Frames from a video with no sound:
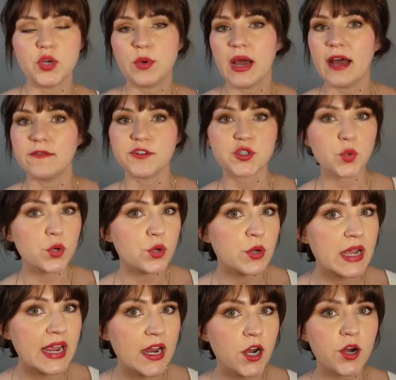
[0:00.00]
have shorter
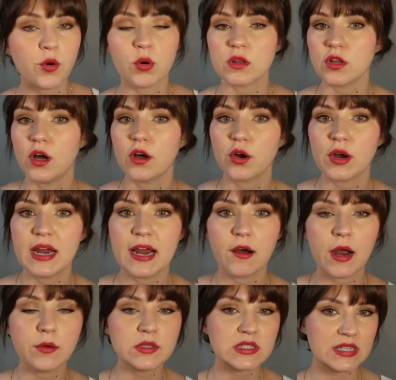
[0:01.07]
hair or longer hair,
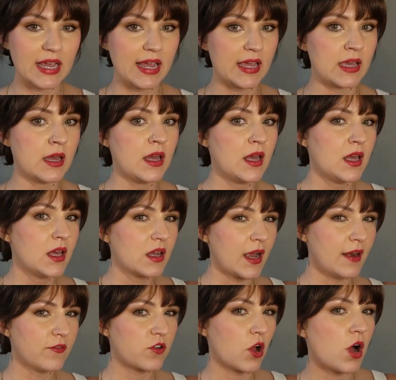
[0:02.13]
I would say
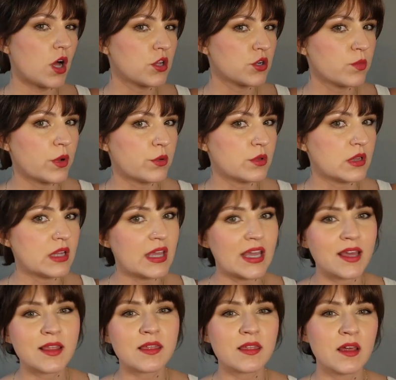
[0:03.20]
kind of collarbone
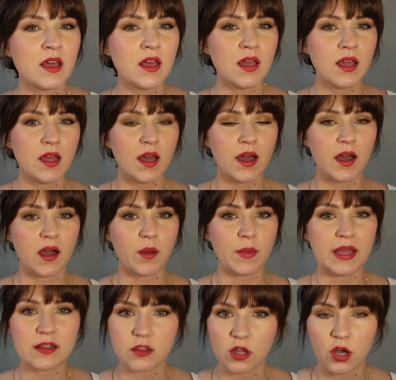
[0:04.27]
length
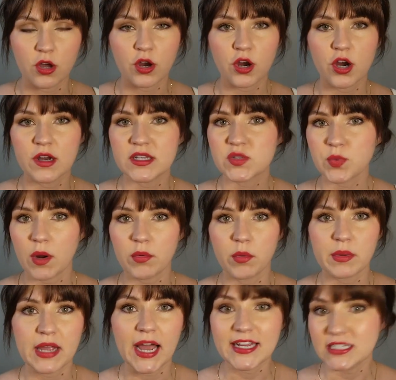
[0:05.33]
and longer is
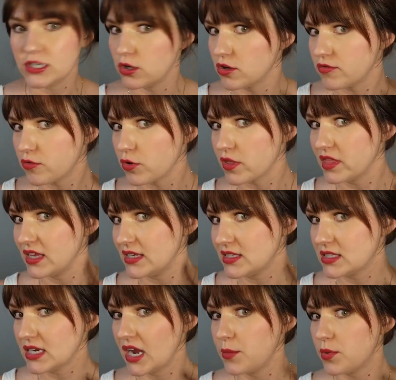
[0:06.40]
probably ideal for this
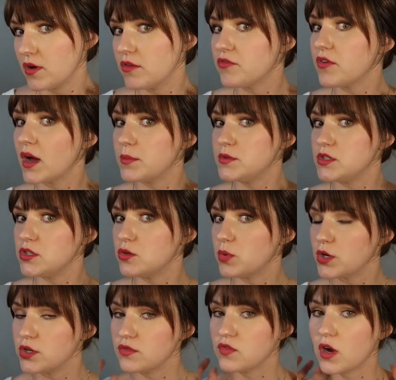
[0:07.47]
type of updo where
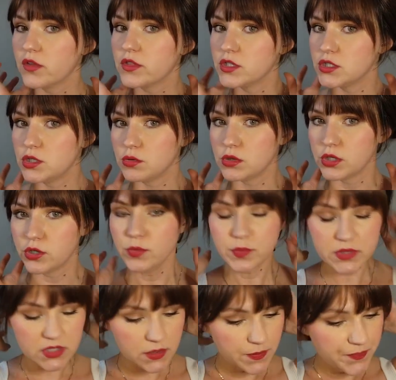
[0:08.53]
you've got the two
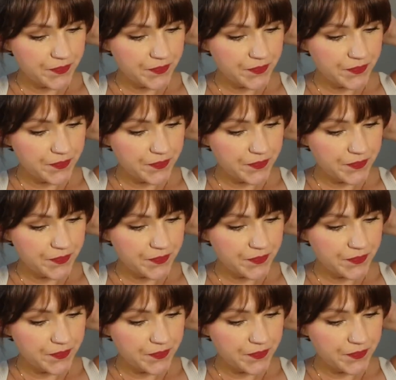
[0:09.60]
loops.